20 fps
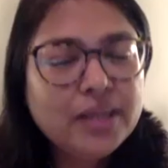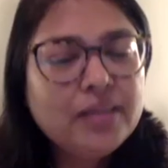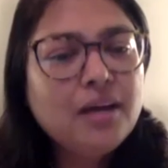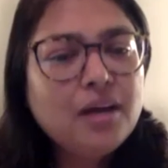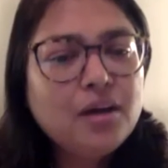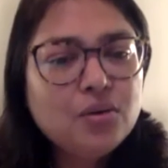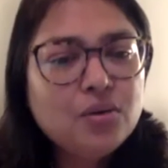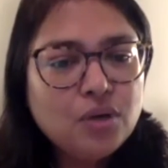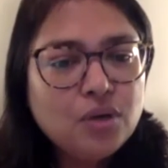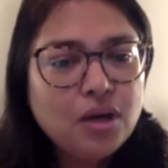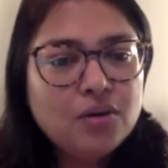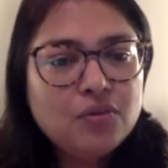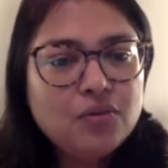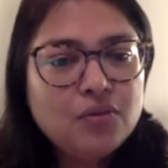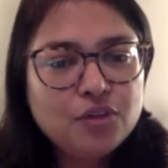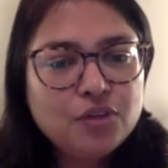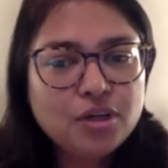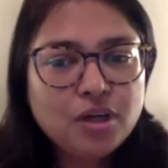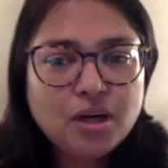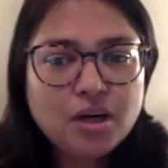how
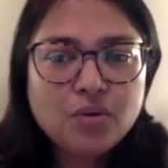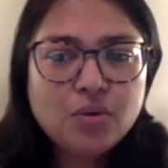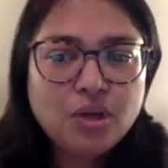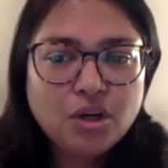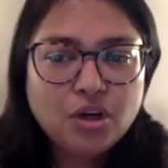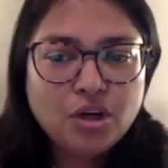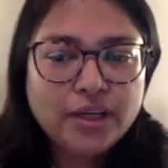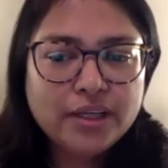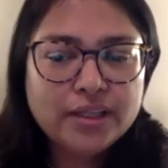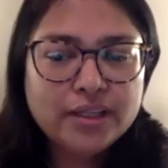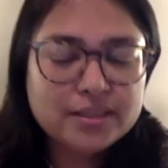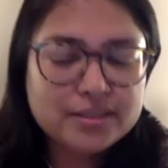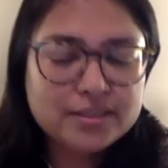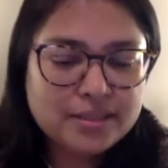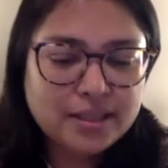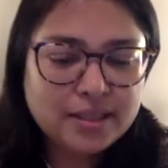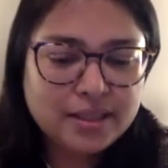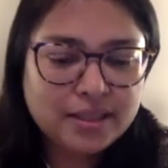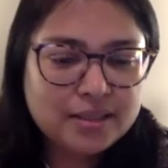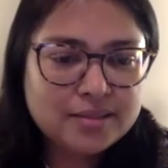for how long it is?
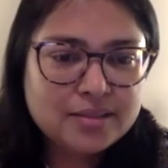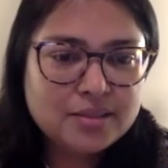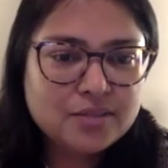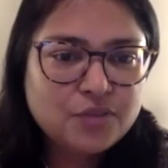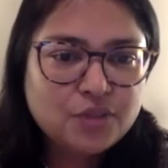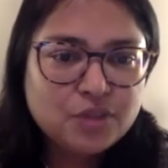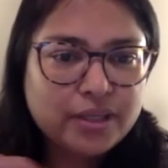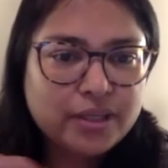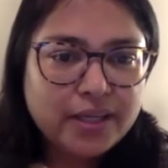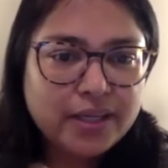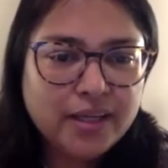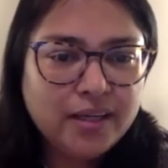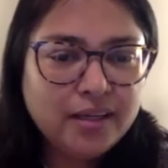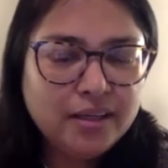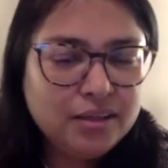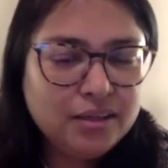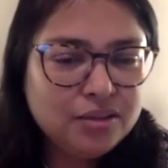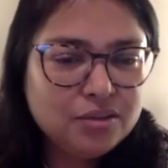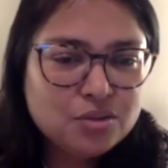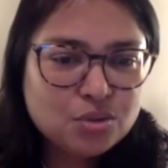Like, is it for a
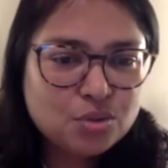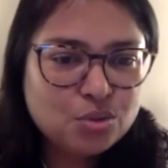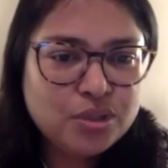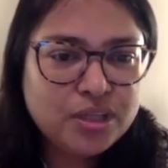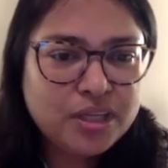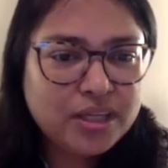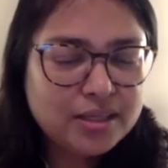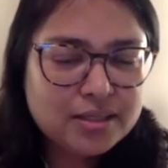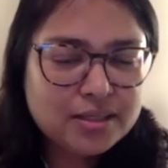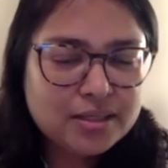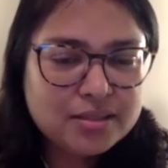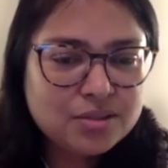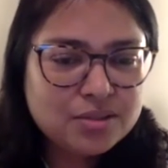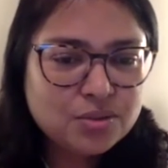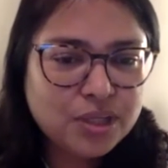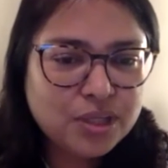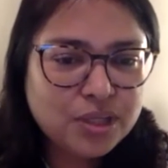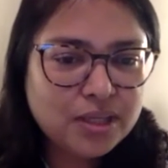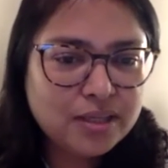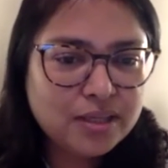day, 2 days,
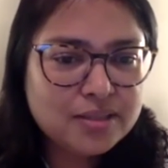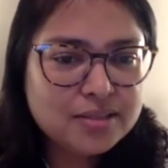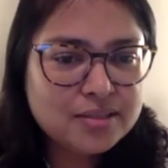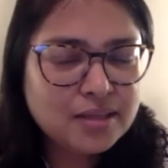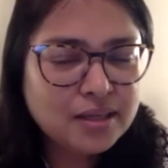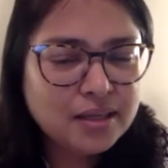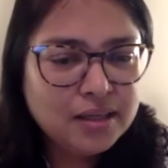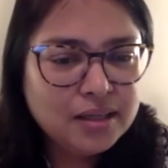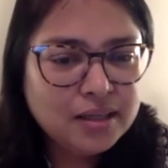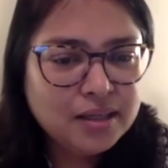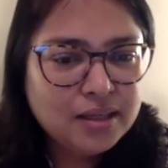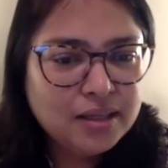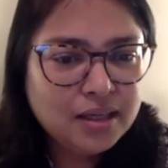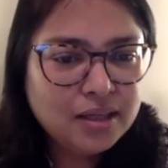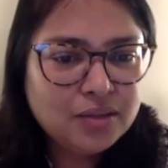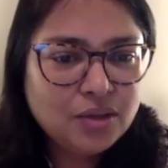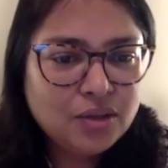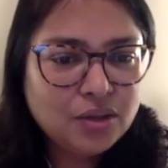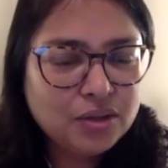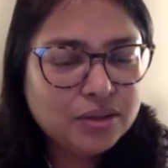3 days?
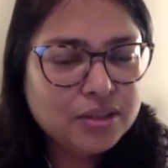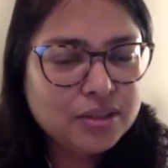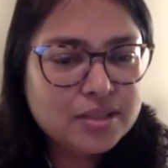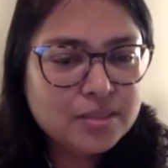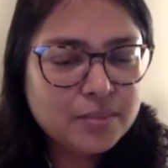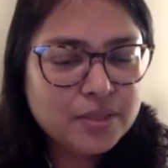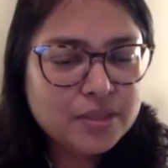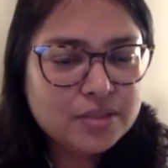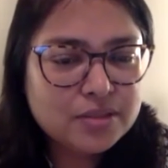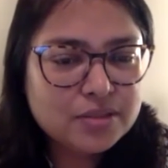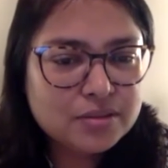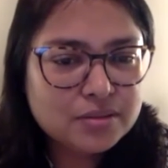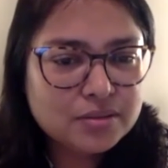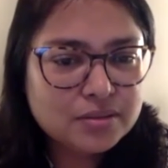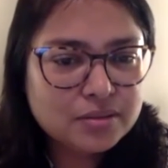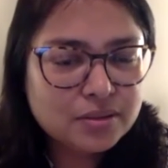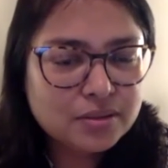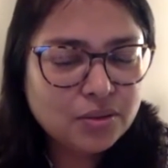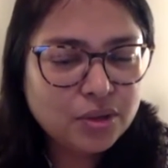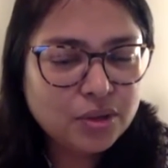How long the summit is
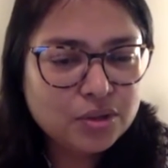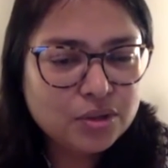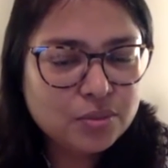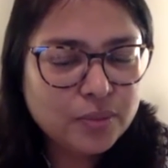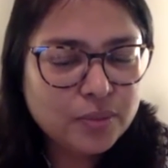going to be?